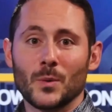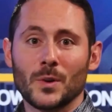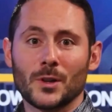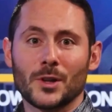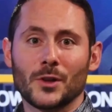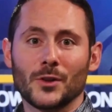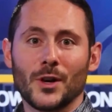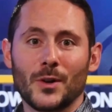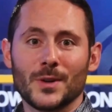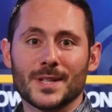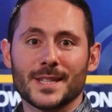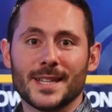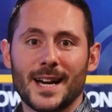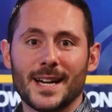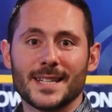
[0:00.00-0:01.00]
You'll notice
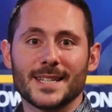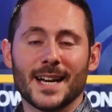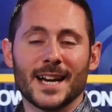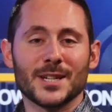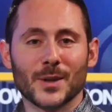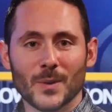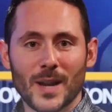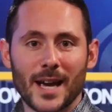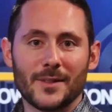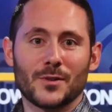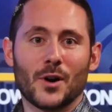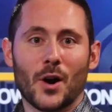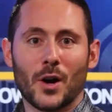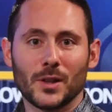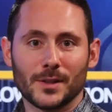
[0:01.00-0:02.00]
that I don't have
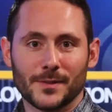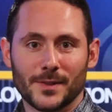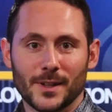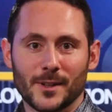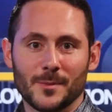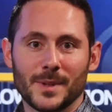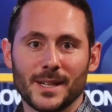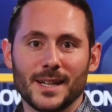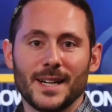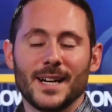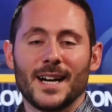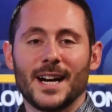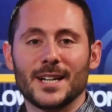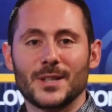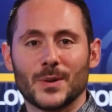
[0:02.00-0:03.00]
Carl in front of me.
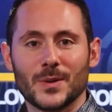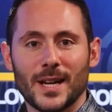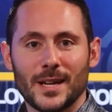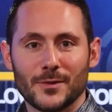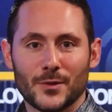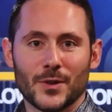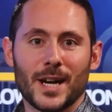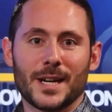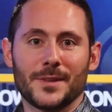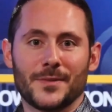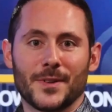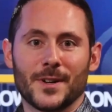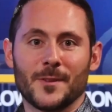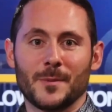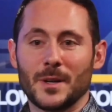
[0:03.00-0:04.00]
I don't have Greg in
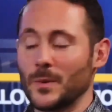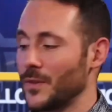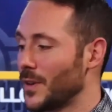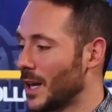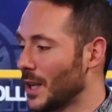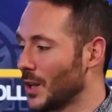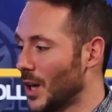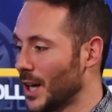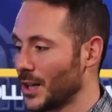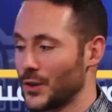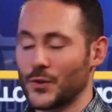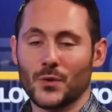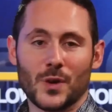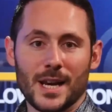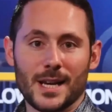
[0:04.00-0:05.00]
front of me. We've got a lot of
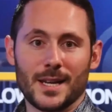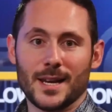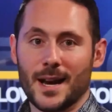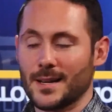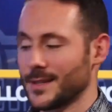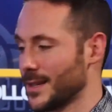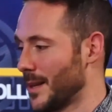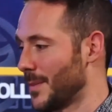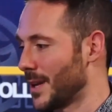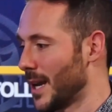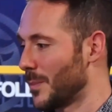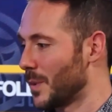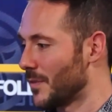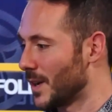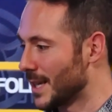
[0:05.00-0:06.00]
great guests coming
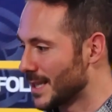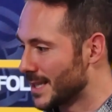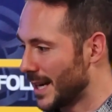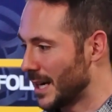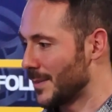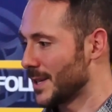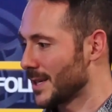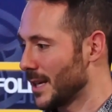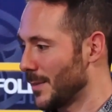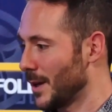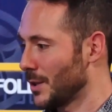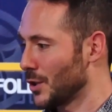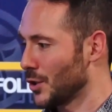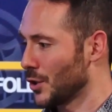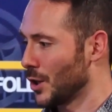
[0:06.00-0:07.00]
up. We've got Zenabis coming on
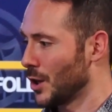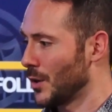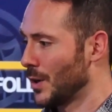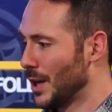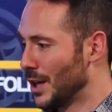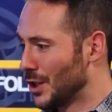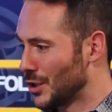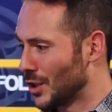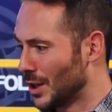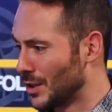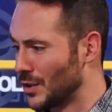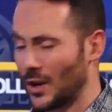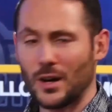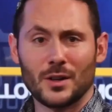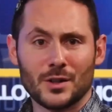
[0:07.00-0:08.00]
the show, Sean
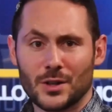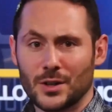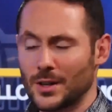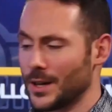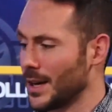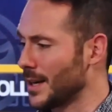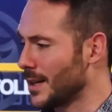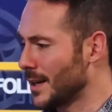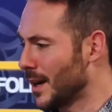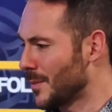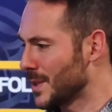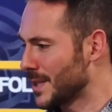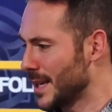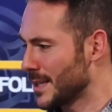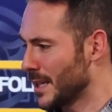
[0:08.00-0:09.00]
Dollinger and
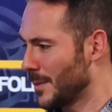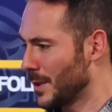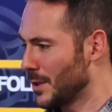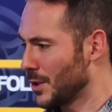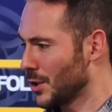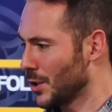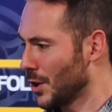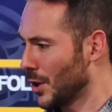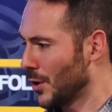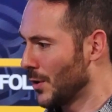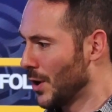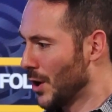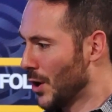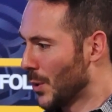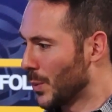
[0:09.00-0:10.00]
Namaste is coming on the show.
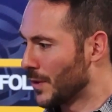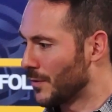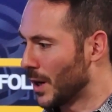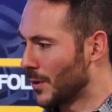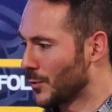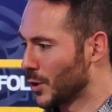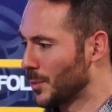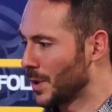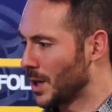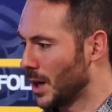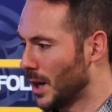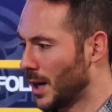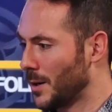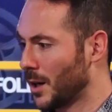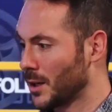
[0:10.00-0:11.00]
We've got
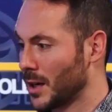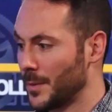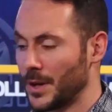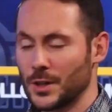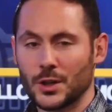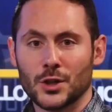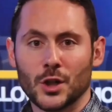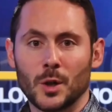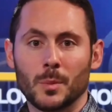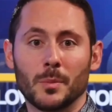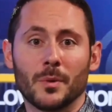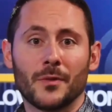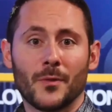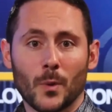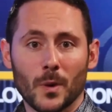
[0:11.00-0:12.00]
Rubicon coming on the show. But
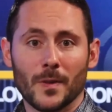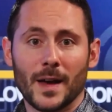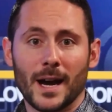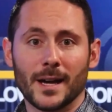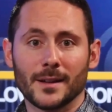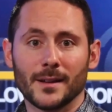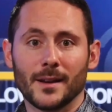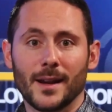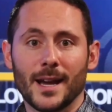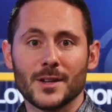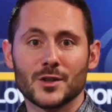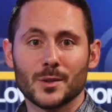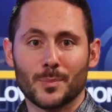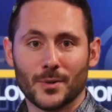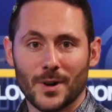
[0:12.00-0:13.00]
before that, and
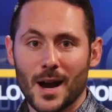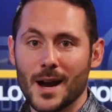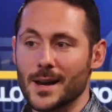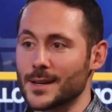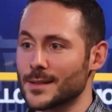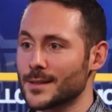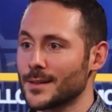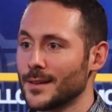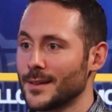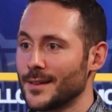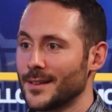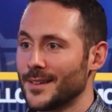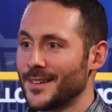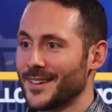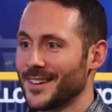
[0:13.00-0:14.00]
surprise,
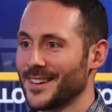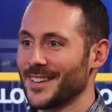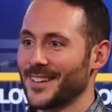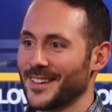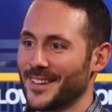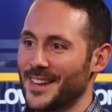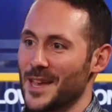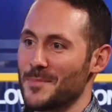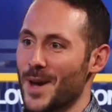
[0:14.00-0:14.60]
Cam